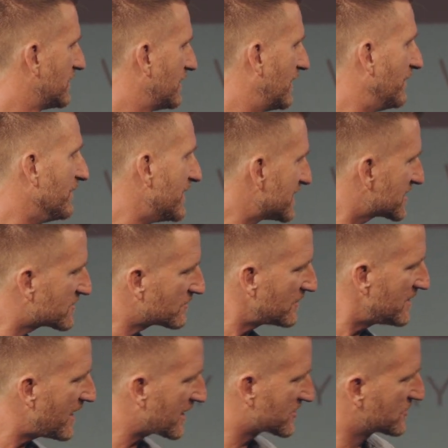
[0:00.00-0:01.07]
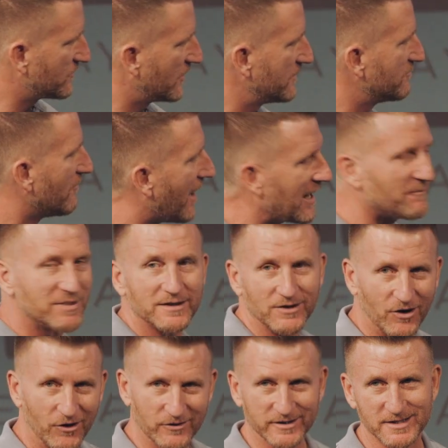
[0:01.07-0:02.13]
And this next one might be
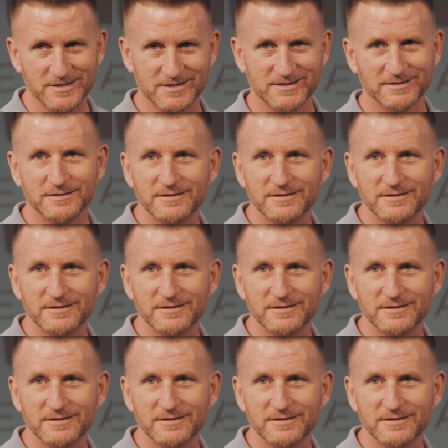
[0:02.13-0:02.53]
the hardest.